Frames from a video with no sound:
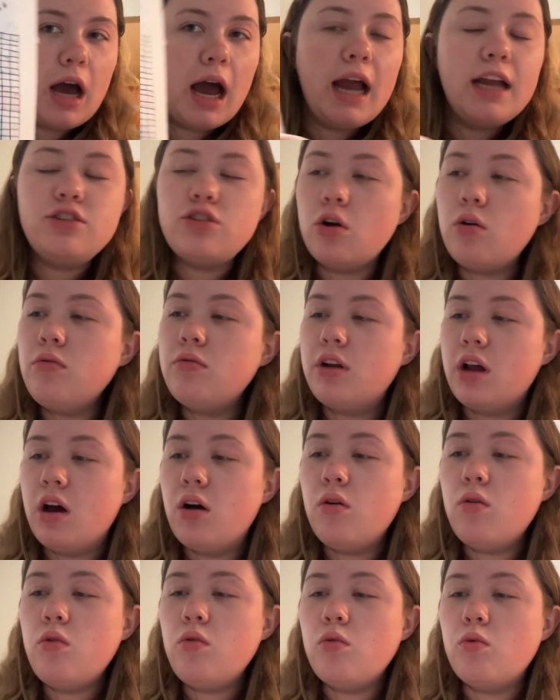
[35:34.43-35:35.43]
I don't
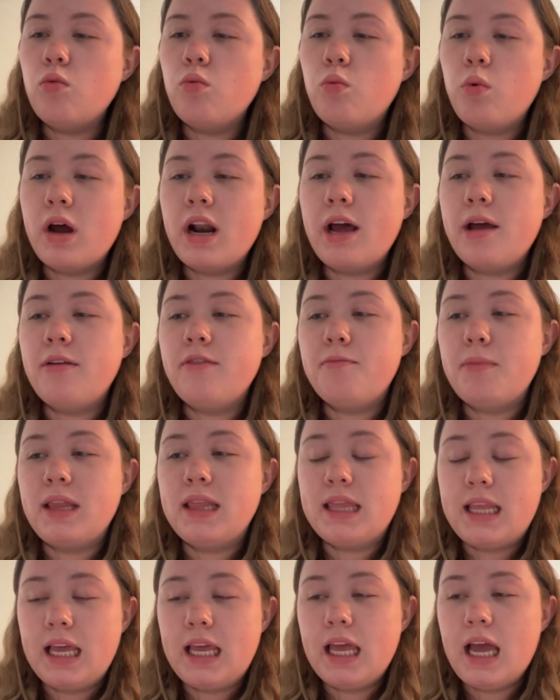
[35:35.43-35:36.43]
know what I've
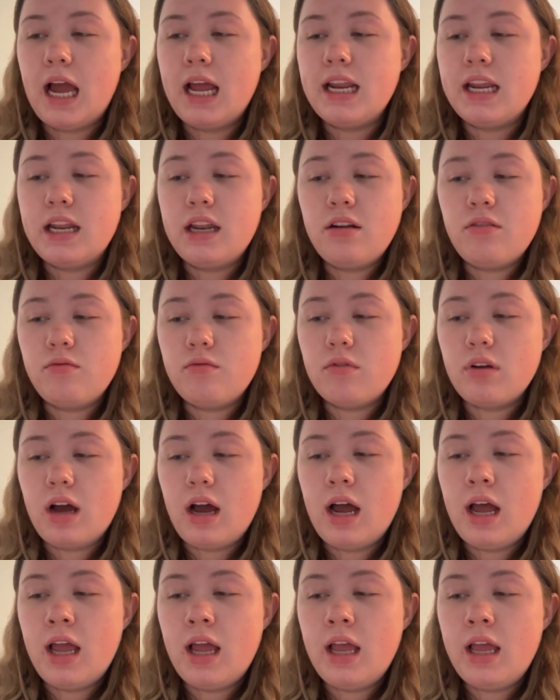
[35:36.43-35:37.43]
been thinking. I didn't,
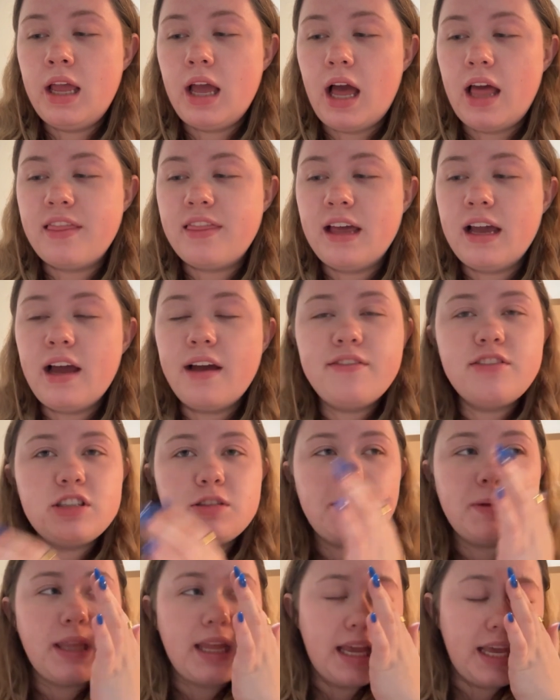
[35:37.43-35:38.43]
I, I think I've
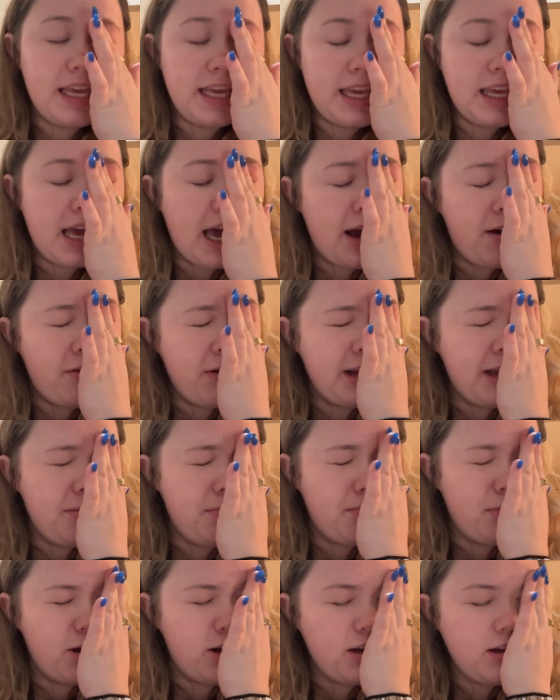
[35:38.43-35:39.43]
just been like counting
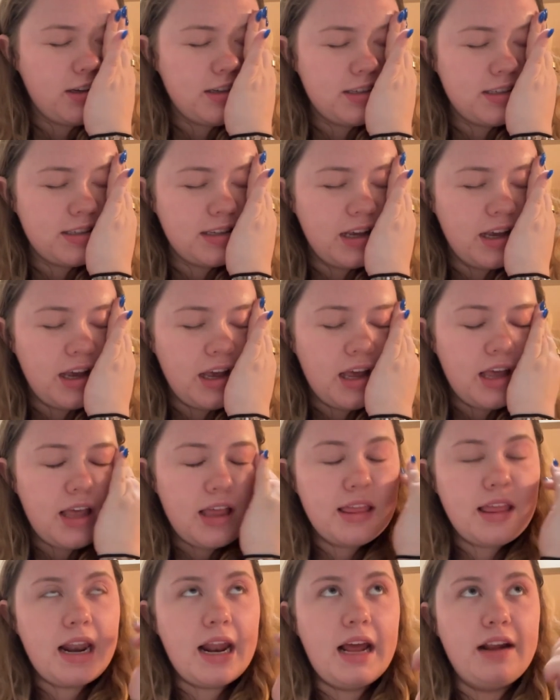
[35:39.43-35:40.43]
books
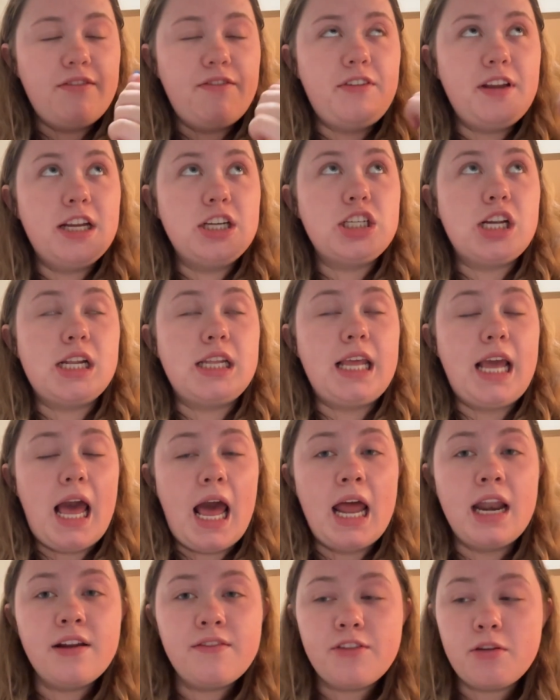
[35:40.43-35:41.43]
that I'd finished at the
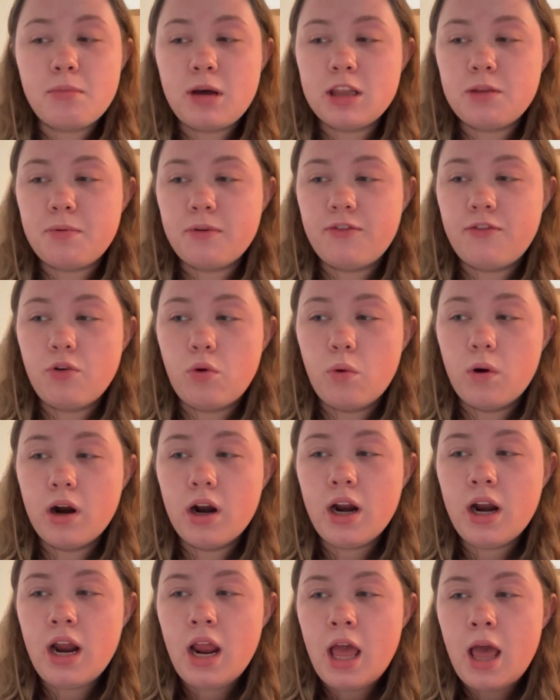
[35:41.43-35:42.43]
end of the month
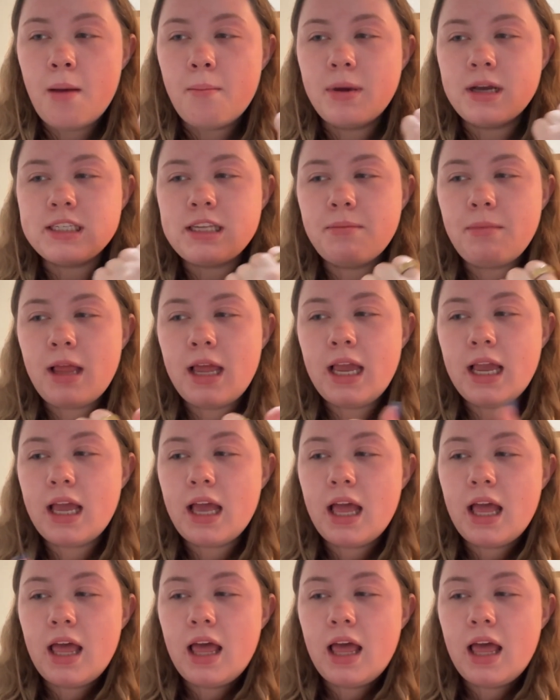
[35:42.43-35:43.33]
before because I'm like,